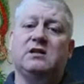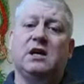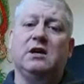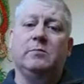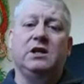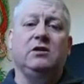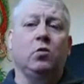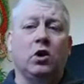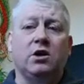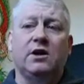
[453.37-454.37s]
anybody in the
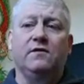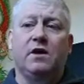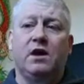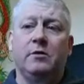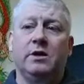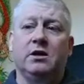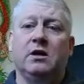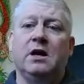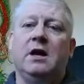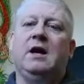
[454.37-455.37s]
work environment.
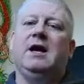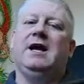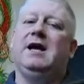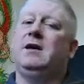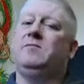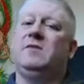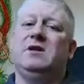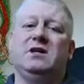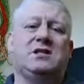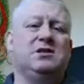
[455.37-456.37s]

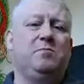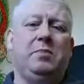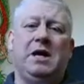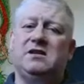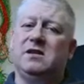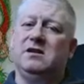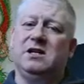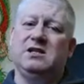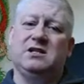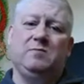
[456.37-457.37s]
This is
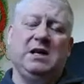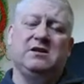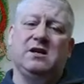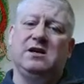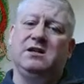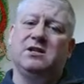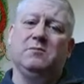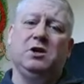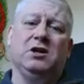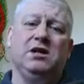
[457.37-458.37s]
basically
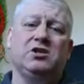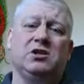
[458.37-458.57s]
simulation